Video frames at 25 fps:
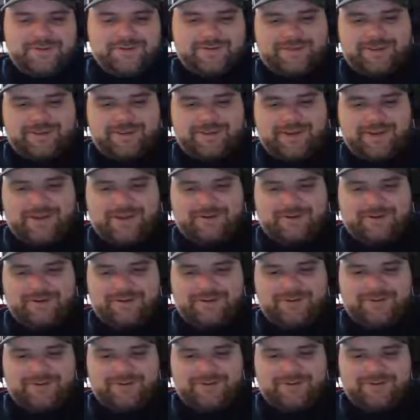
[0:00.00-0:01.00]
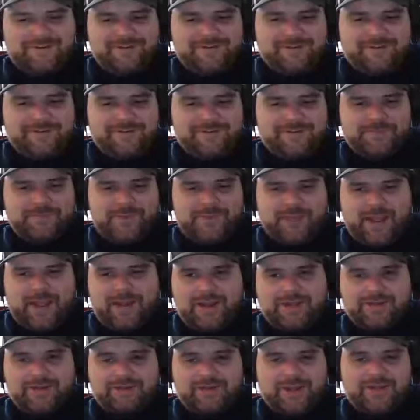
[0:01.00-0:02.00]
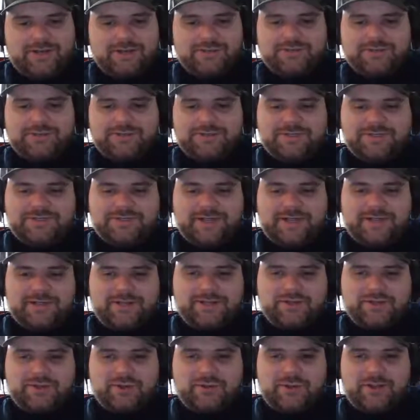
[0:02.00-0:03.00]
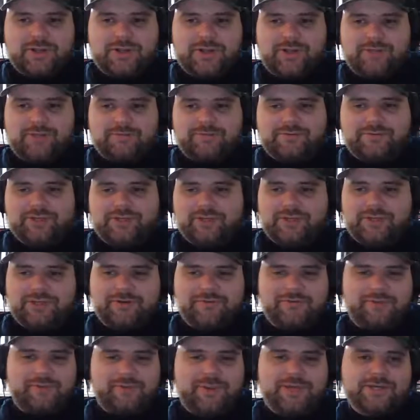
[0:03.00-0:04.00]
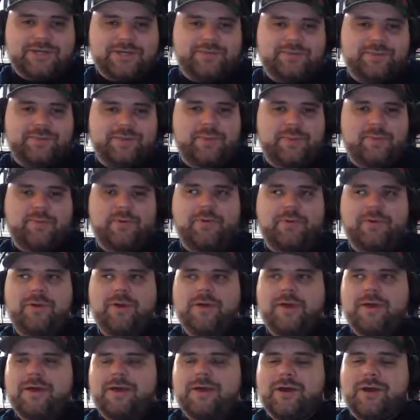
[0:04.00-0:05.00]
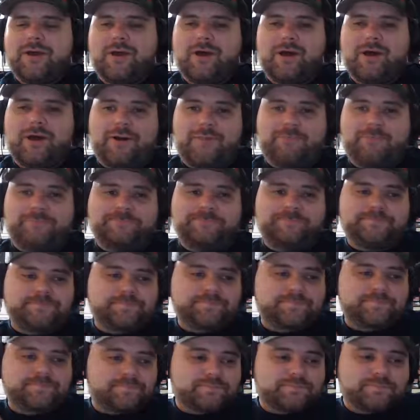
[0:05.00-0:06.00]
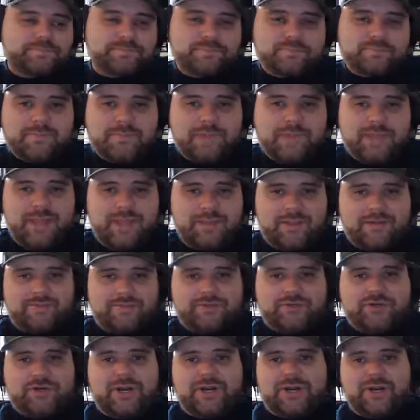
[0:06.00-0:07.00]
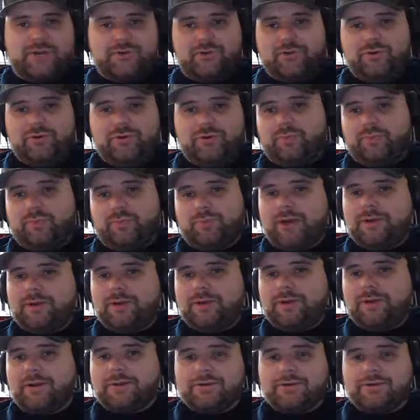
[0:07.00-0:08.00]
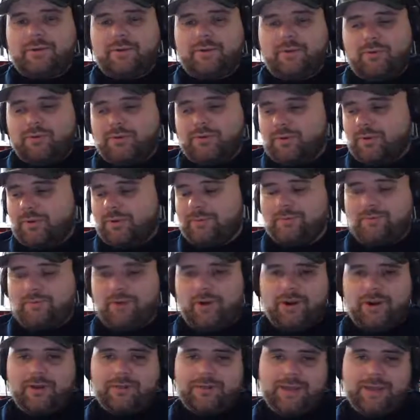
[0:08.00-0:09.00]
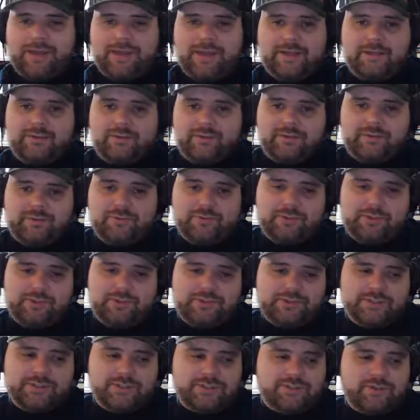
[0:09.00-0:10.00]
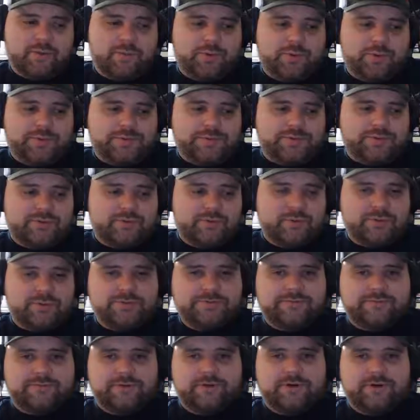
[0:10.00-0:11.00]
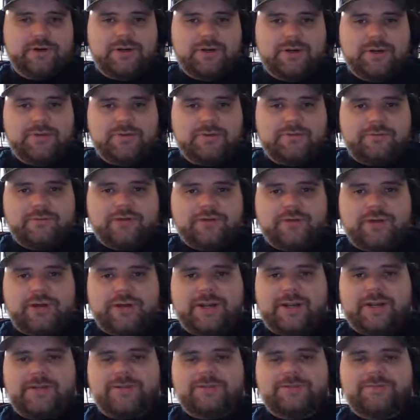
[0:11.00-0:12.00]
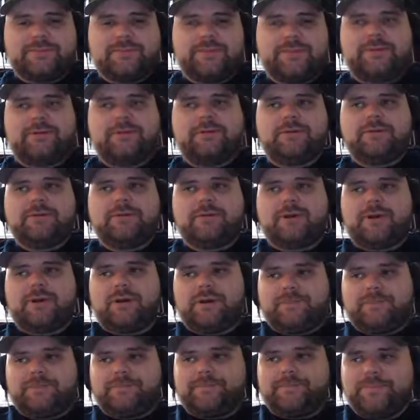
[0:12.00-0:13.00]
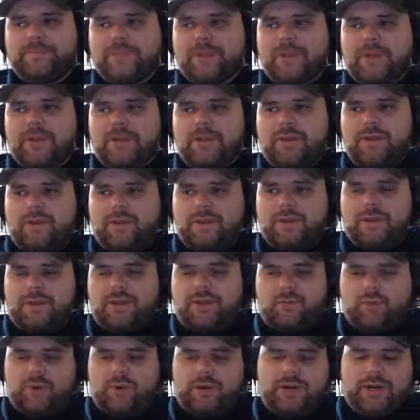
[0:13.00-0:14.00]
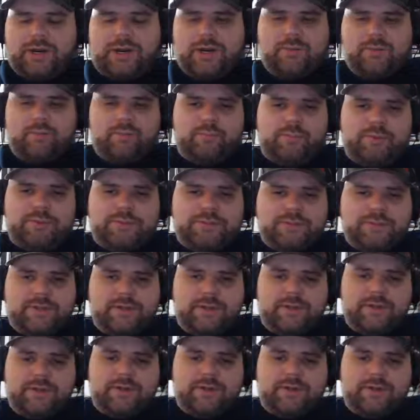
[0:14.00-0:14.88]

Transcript: Yeah, right. I do this because I enjoy it. I love sharing the information with people. I love trying out new products too. Don't get me wrong on that. It does open up some doors for trying out some things and whatnot. But